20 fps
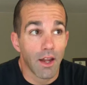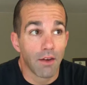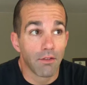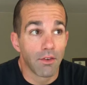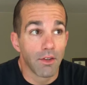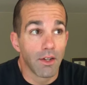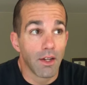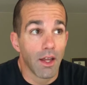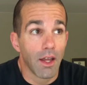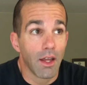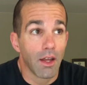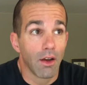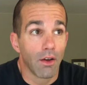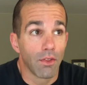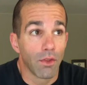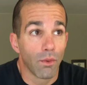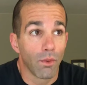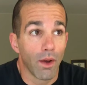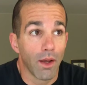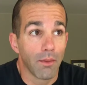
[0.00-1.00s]
every day on
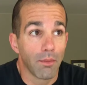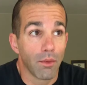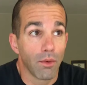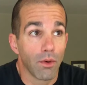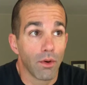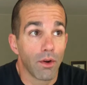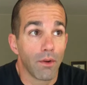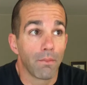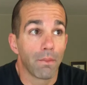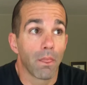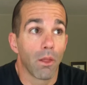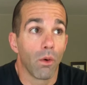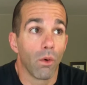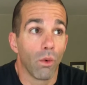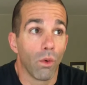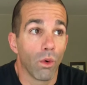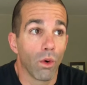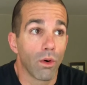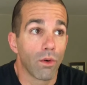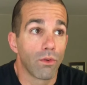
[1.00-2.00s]
the whiteboard
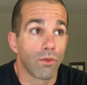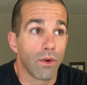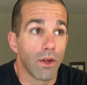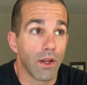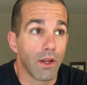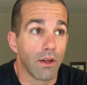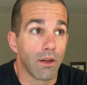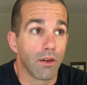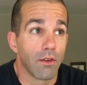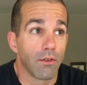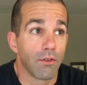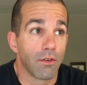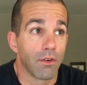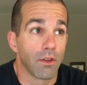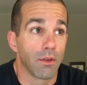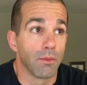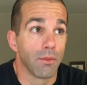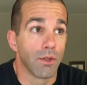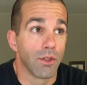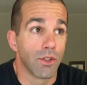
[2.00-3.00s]
or written for
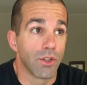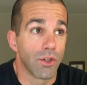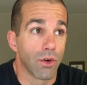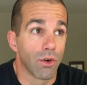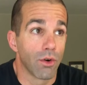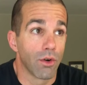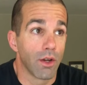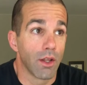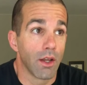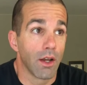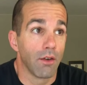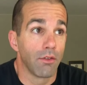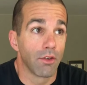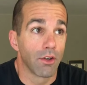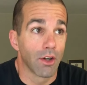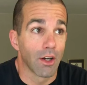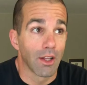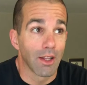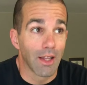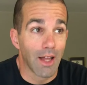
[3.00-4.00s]
the majority of your
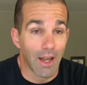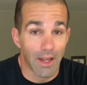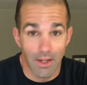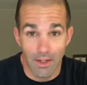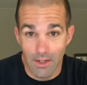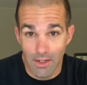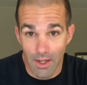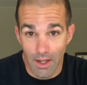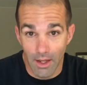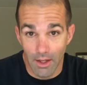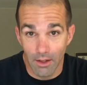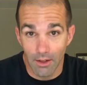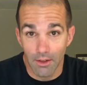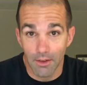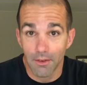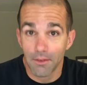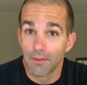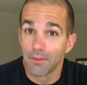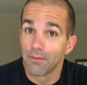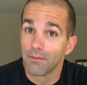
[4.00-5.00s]
clientele?"
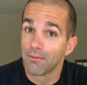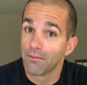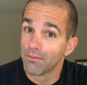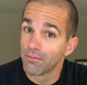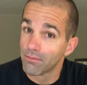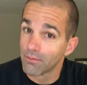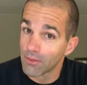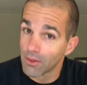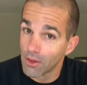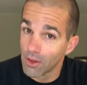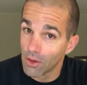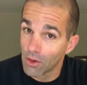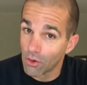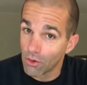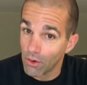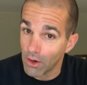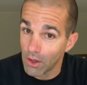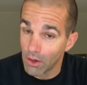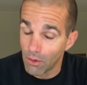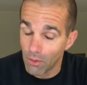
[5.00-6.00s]

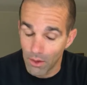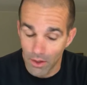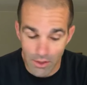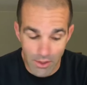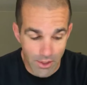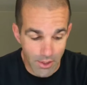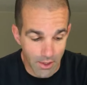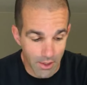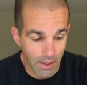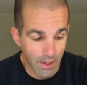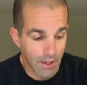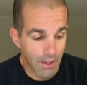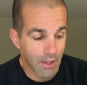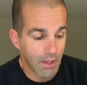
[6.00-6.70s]
Great question.